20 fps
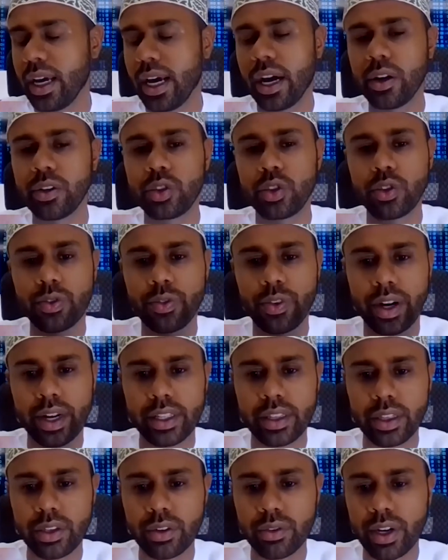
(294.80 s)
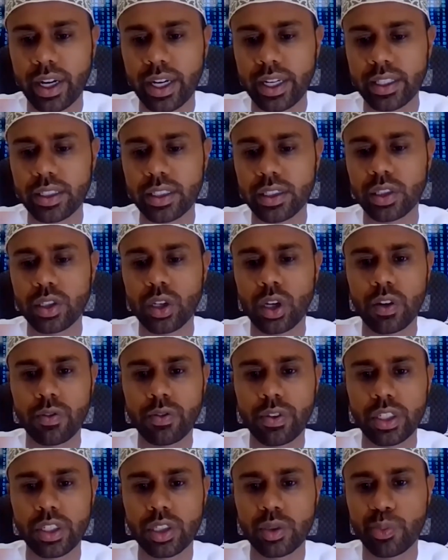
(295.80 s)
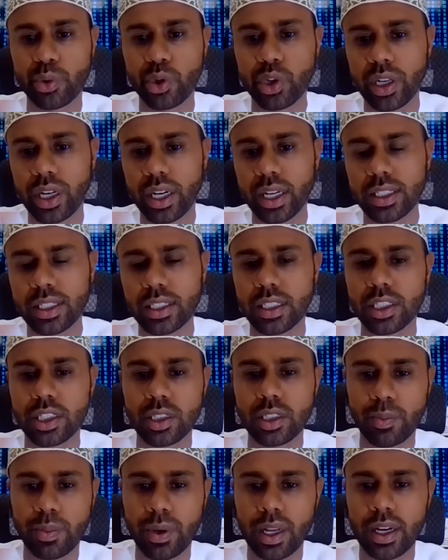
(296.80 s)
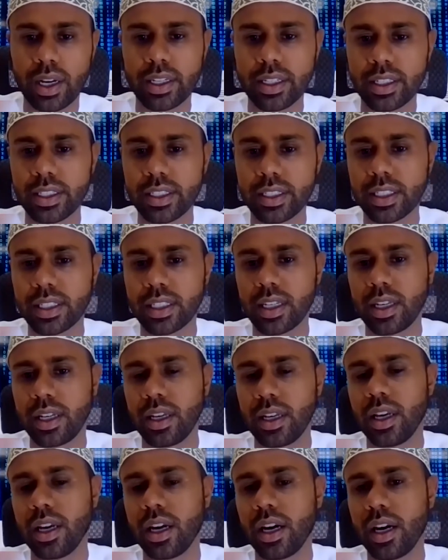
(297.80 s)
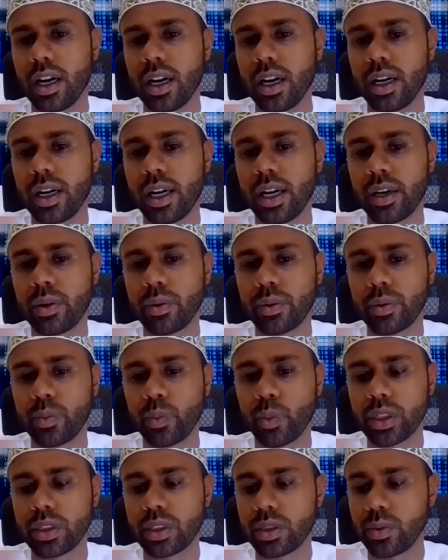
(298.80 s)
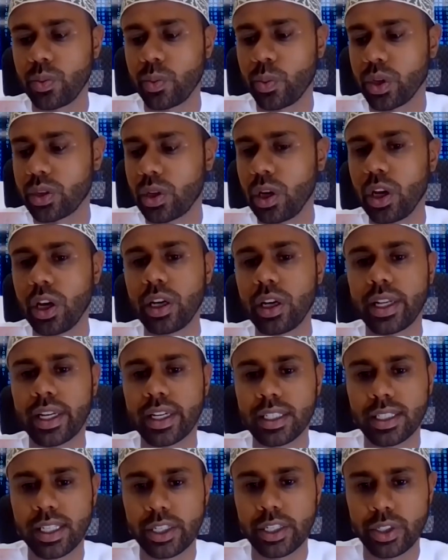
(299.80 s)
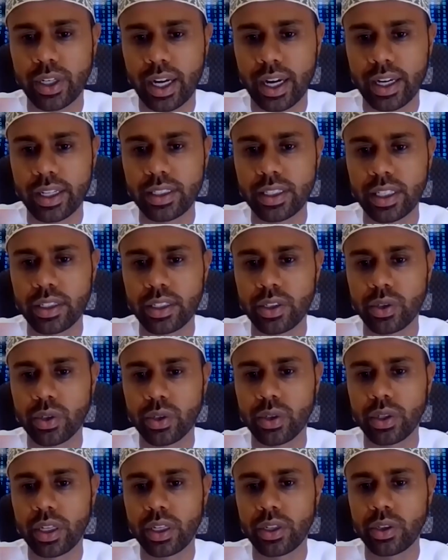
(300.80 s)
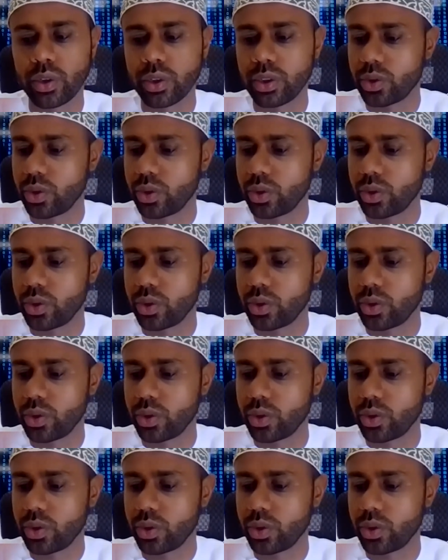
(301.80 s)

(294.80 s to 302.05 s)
How do you find the right service, products, and suppliers, and what learnings that you had in your